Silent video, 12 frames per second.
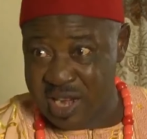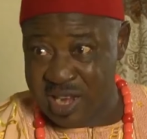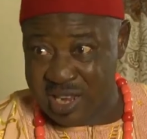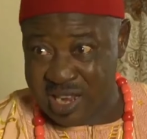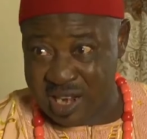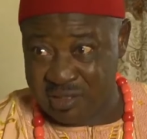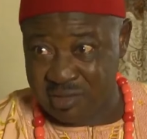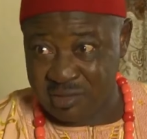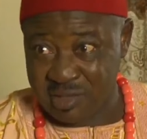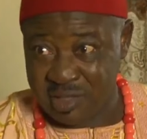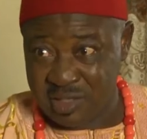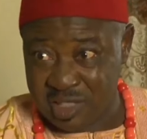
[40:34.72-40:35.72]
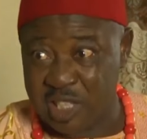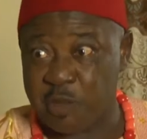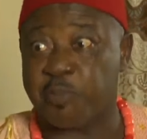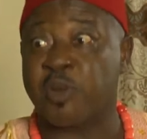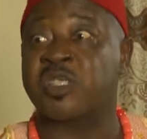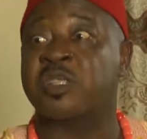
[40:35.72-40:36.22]
they can see the
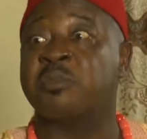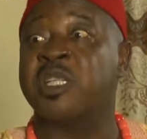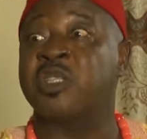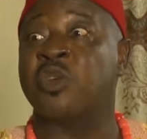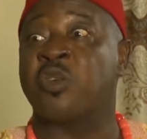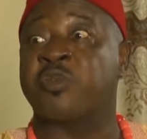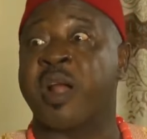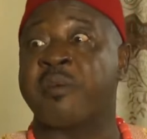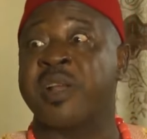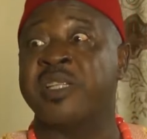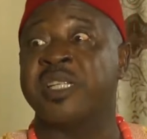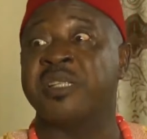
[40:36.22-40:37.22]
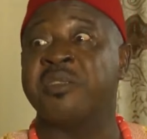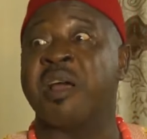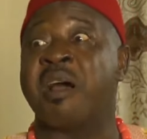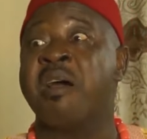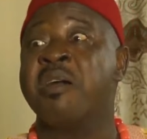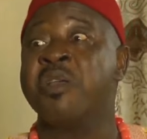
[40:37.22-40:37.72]
possibility of rearranging
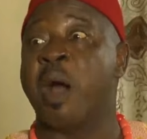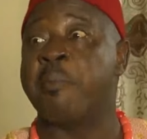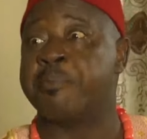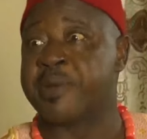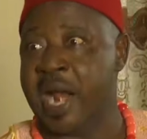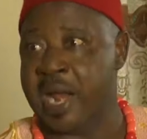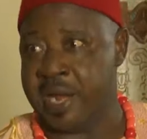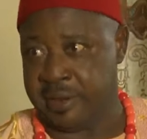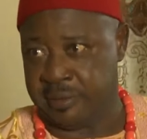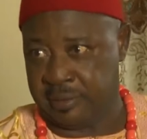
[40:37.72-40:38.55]
your brain.